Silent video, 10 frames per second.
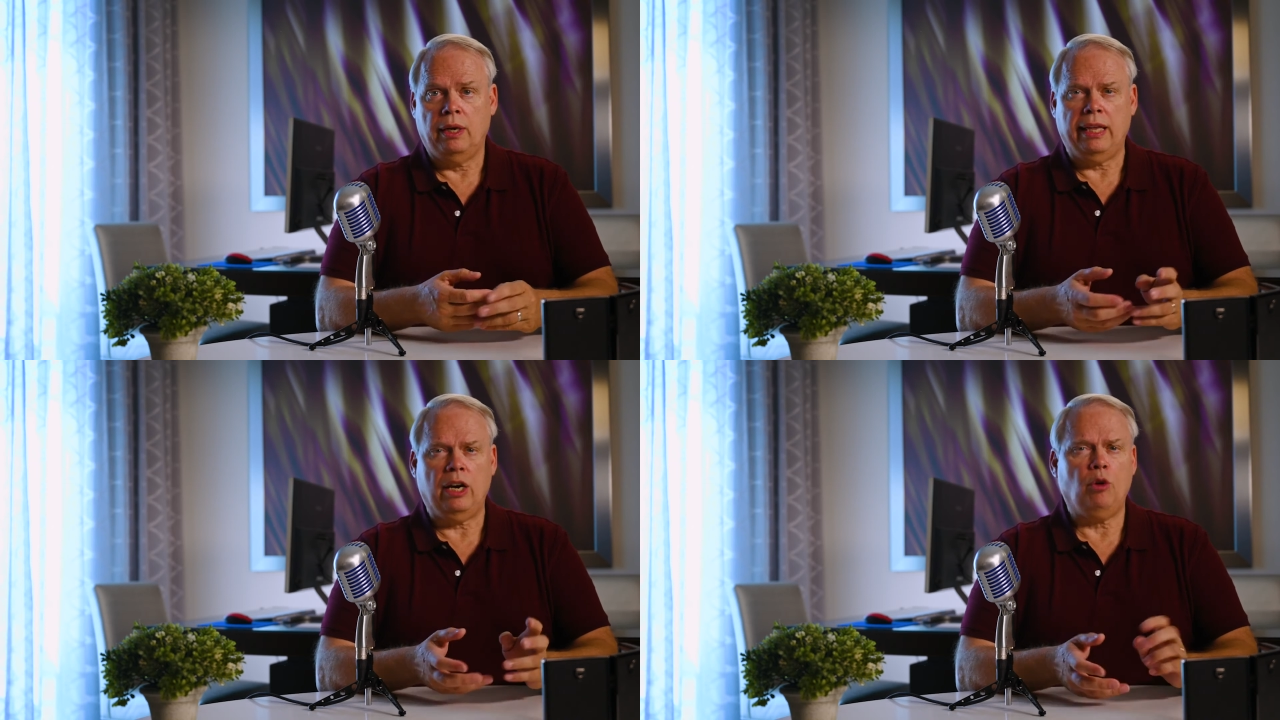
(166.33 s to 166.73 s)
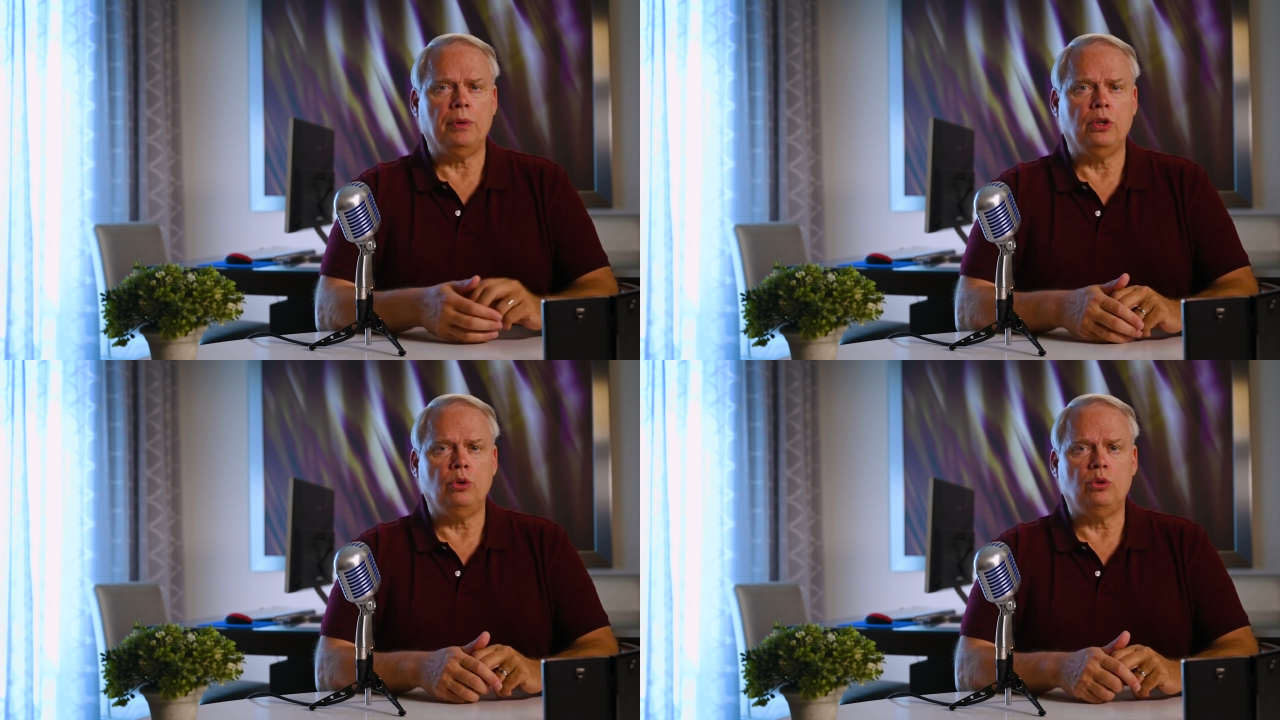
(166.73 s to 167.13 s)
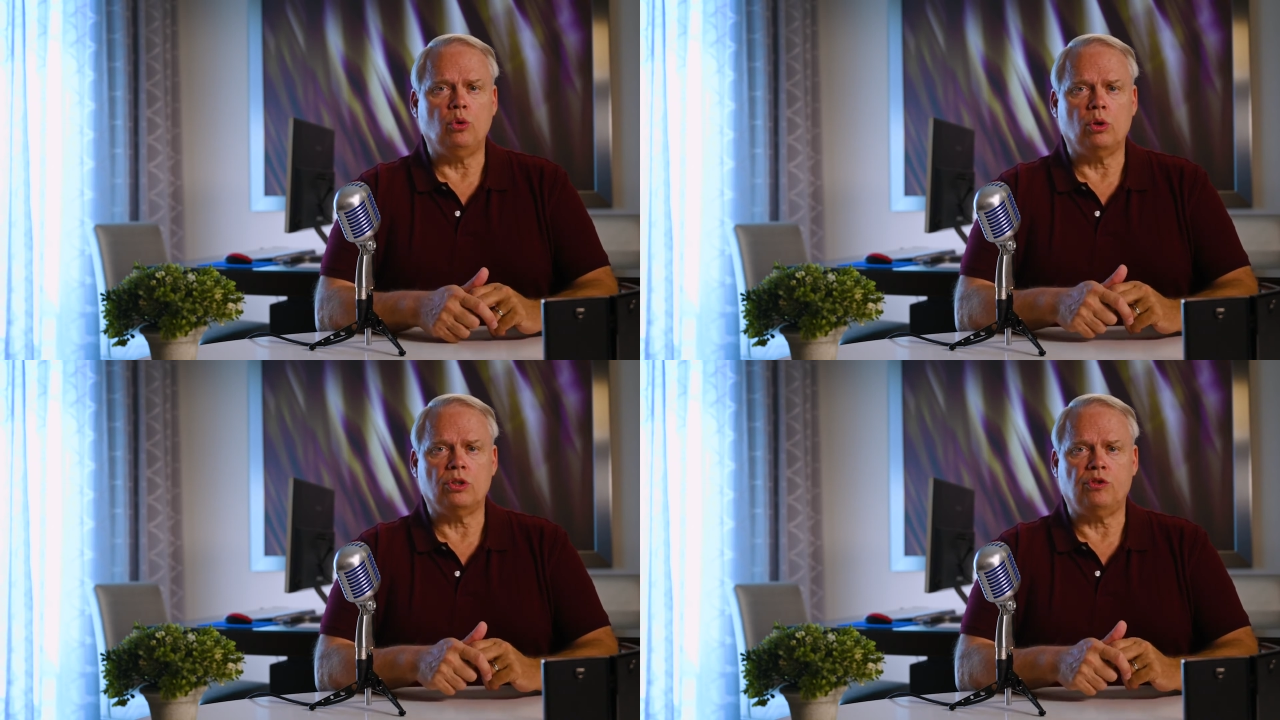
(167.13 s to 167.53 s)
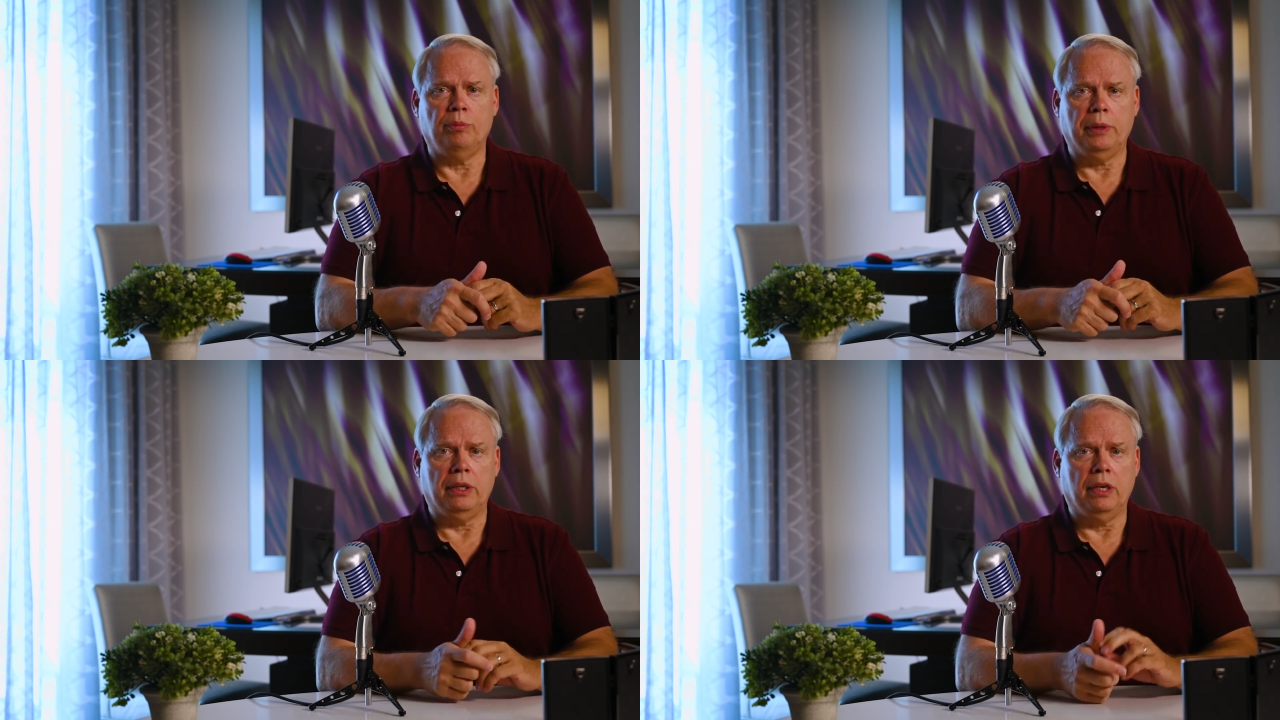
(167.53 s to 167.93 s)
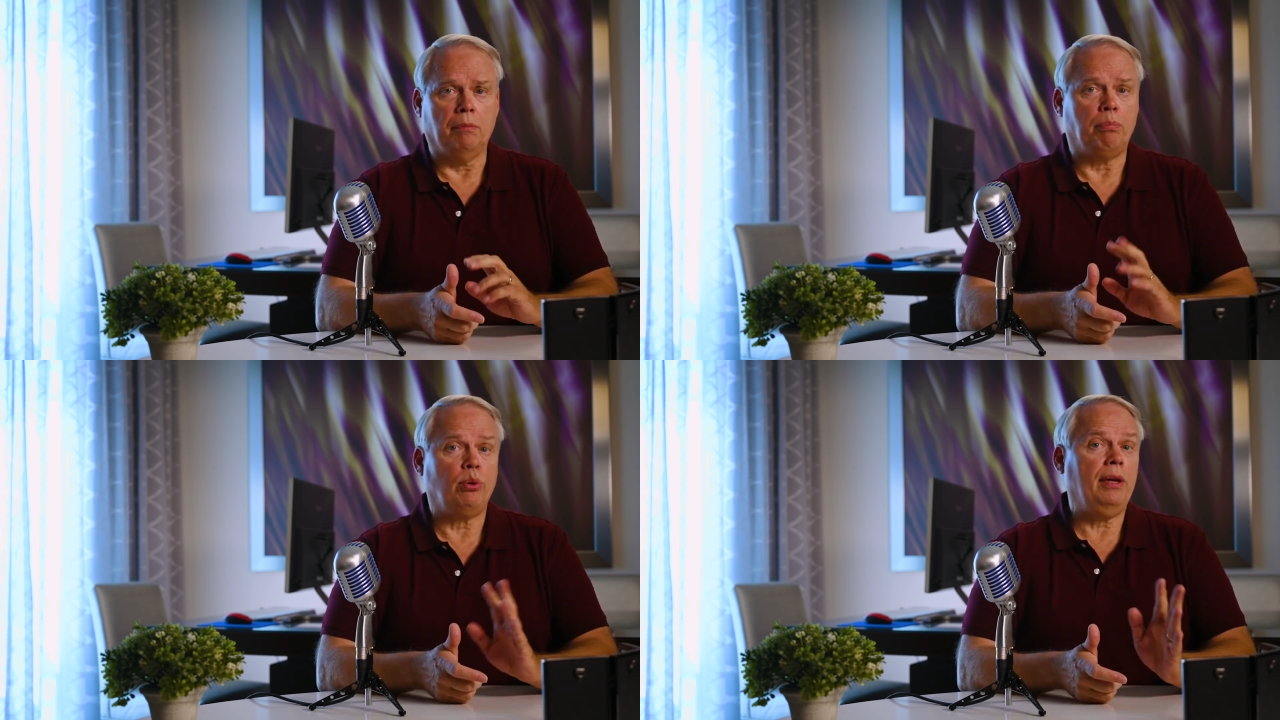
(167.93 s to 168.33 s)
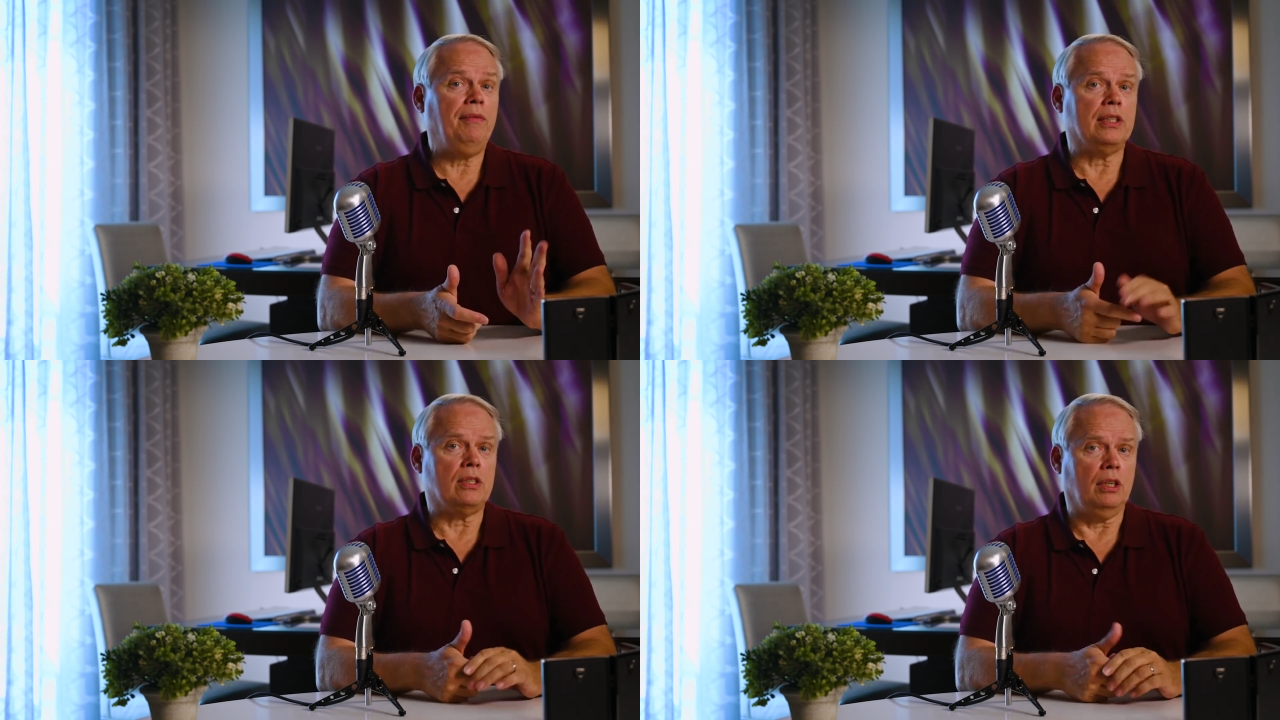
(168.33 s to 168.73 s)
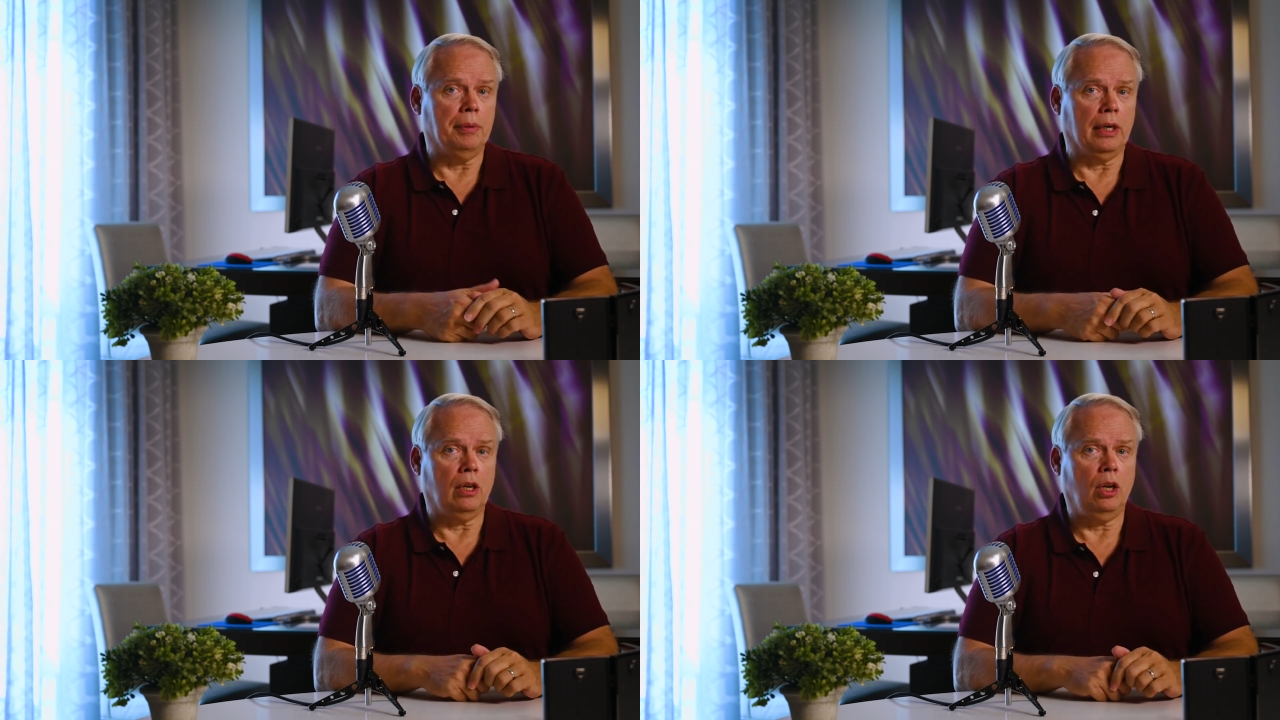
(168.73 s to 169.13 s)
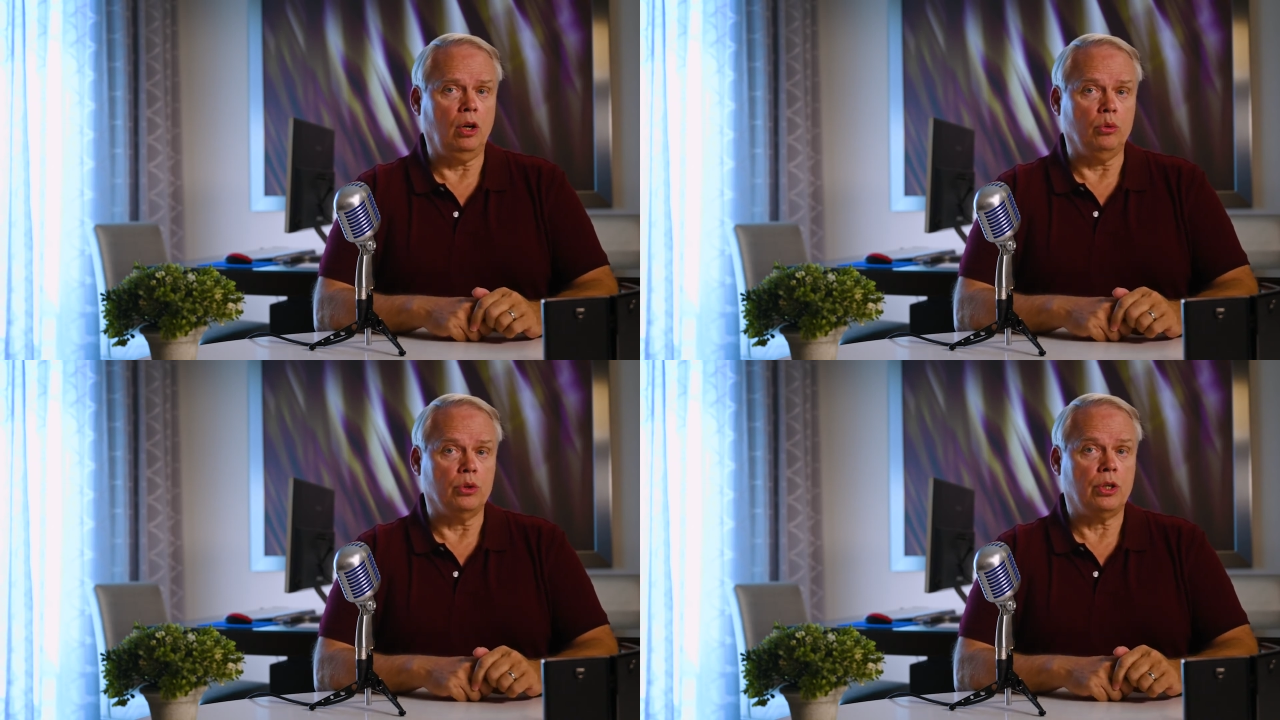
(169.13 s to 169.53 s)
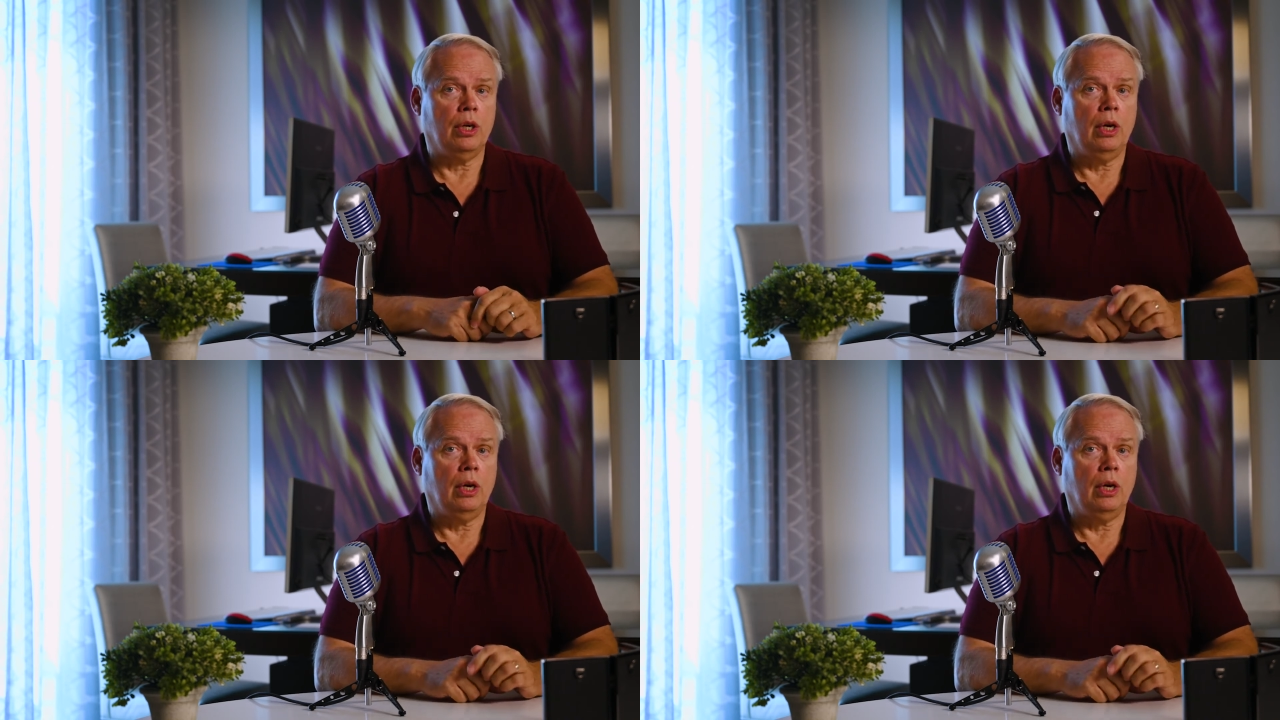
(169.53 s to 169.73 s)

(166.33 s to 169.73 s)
That opened new doors for me that had previously been closed.